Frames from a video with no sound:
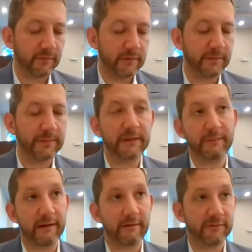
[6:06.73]
Wouldn't even be
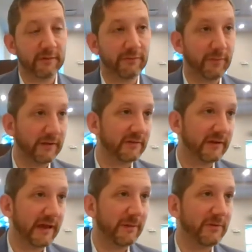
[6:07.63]
embarrassed if Pesach
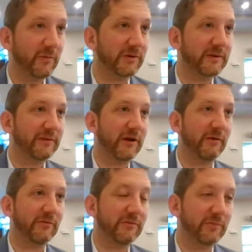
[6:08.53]
came and the one thing he
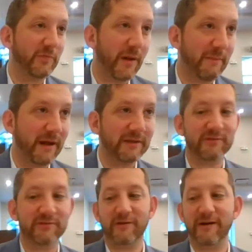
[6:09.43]
forgot was to buy
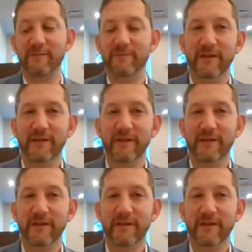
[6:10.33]
matzos, right?